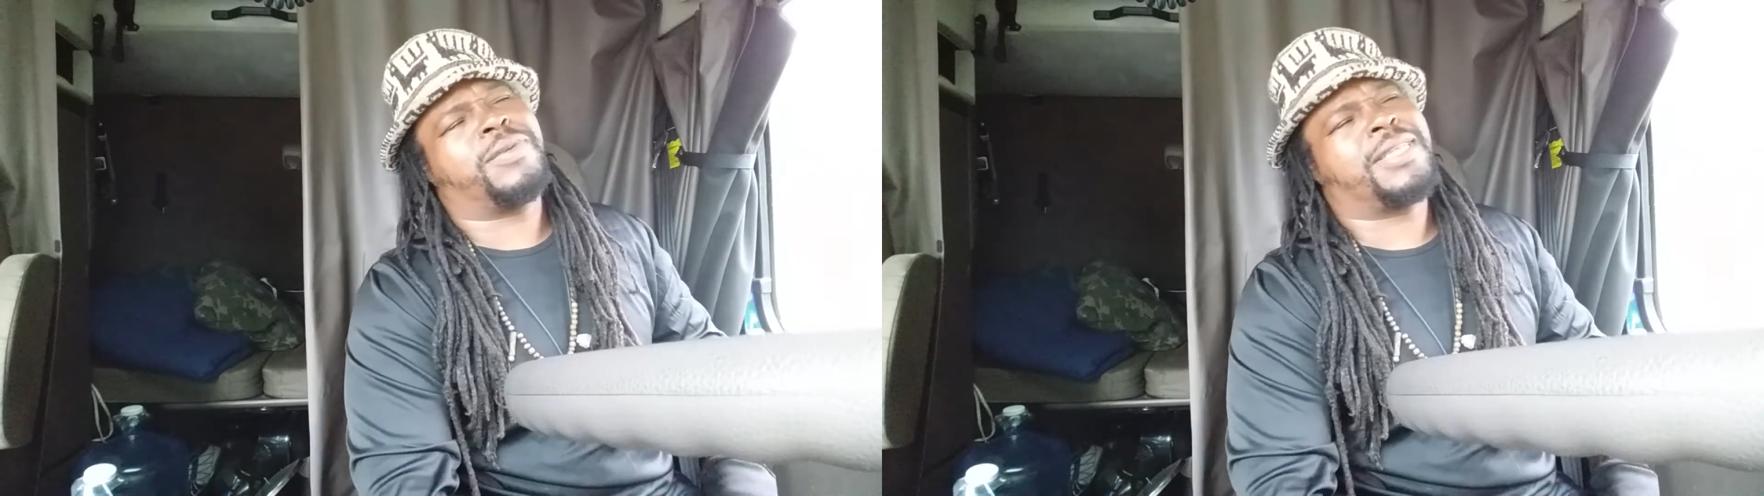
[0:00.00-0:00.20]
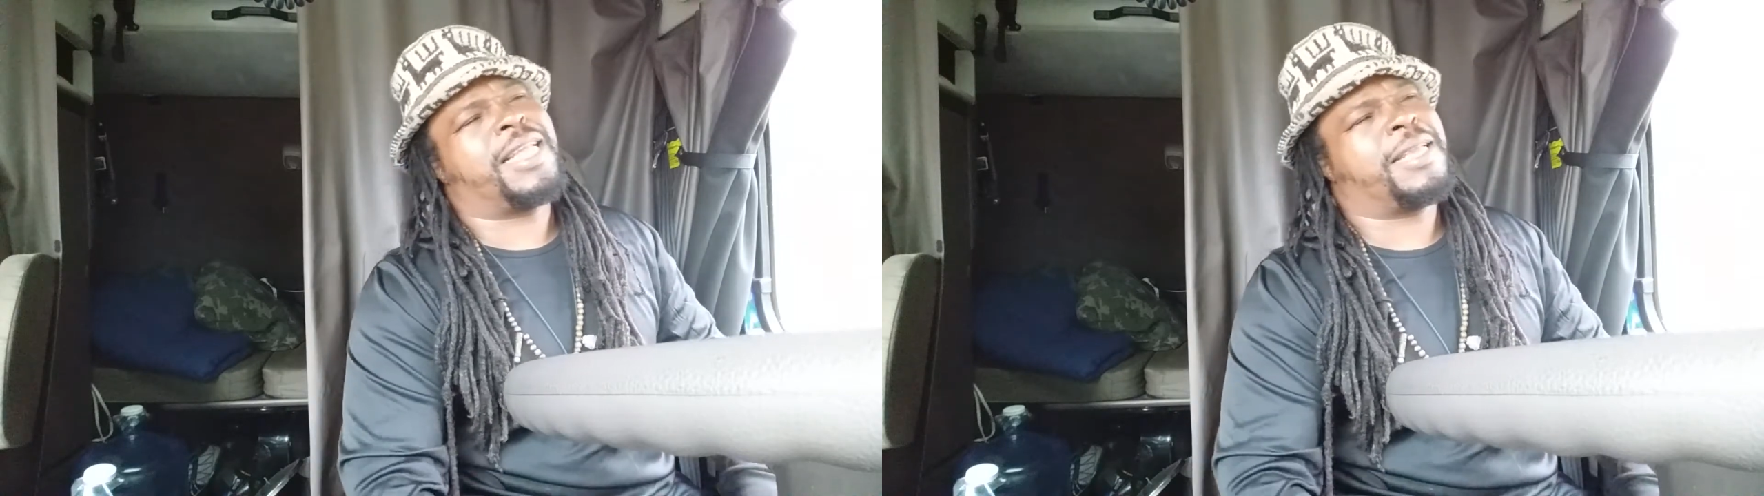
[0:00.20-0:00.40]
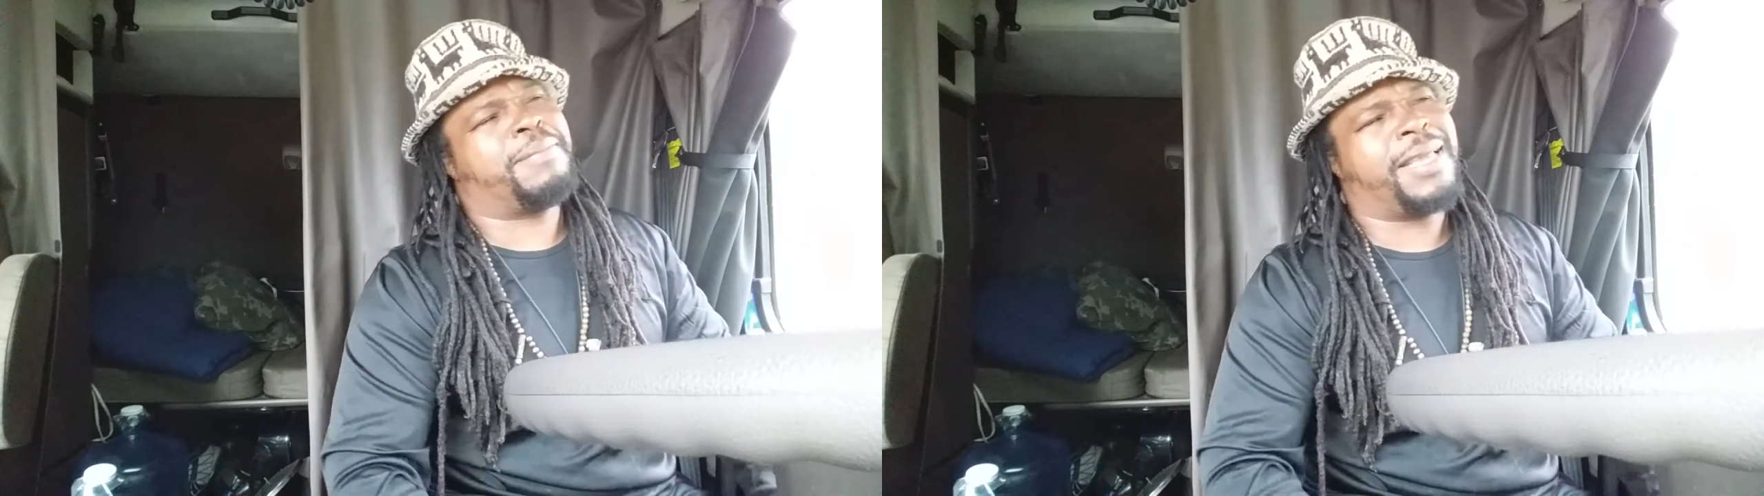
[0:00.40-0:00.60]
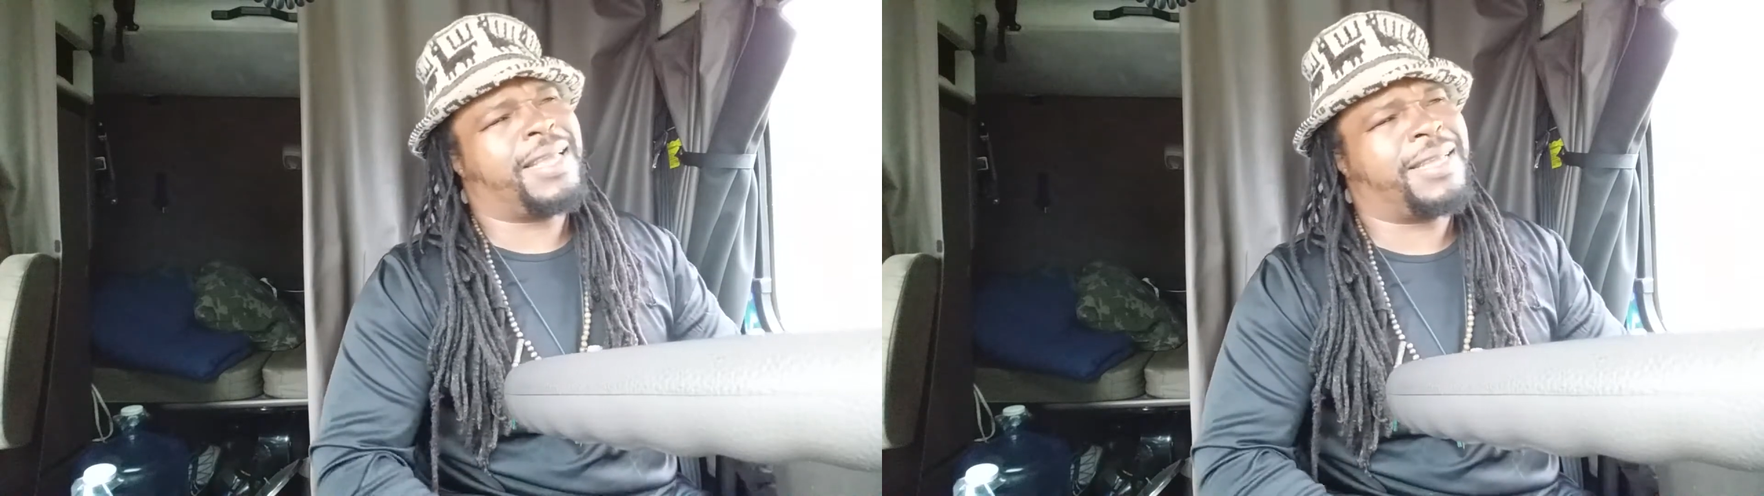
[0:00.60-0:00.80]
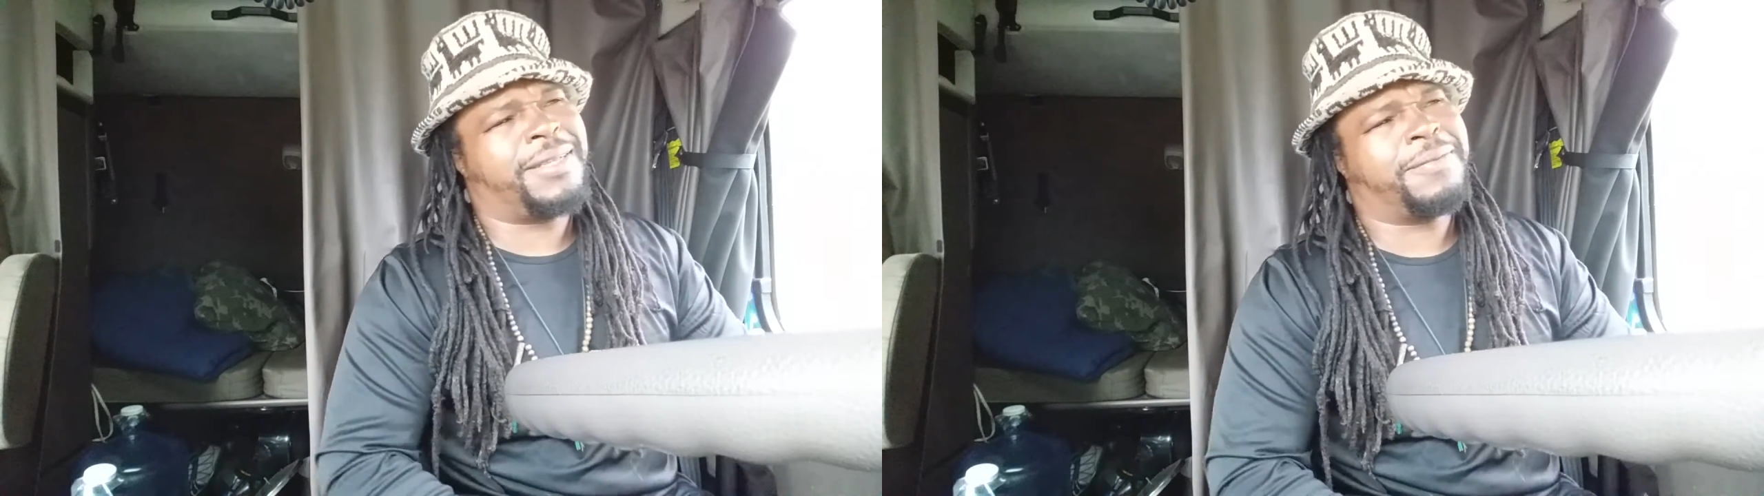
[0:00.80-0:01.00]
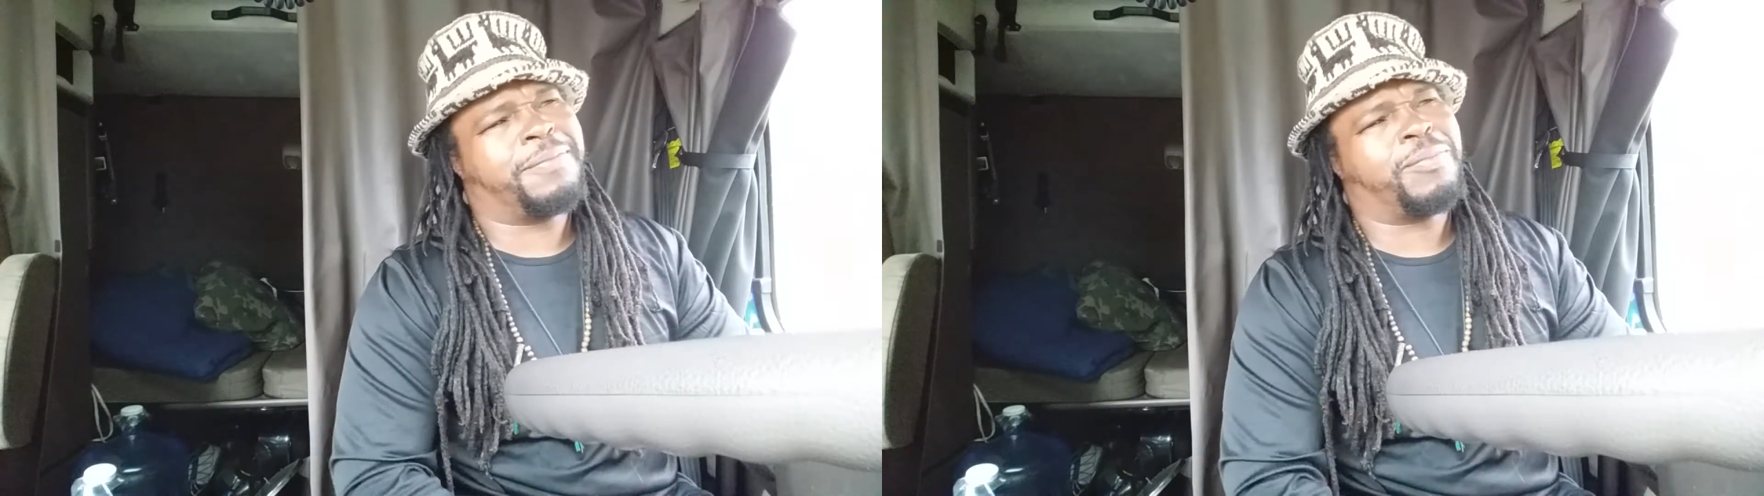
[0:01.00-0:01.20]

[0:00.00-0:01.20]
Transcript: it's like, man,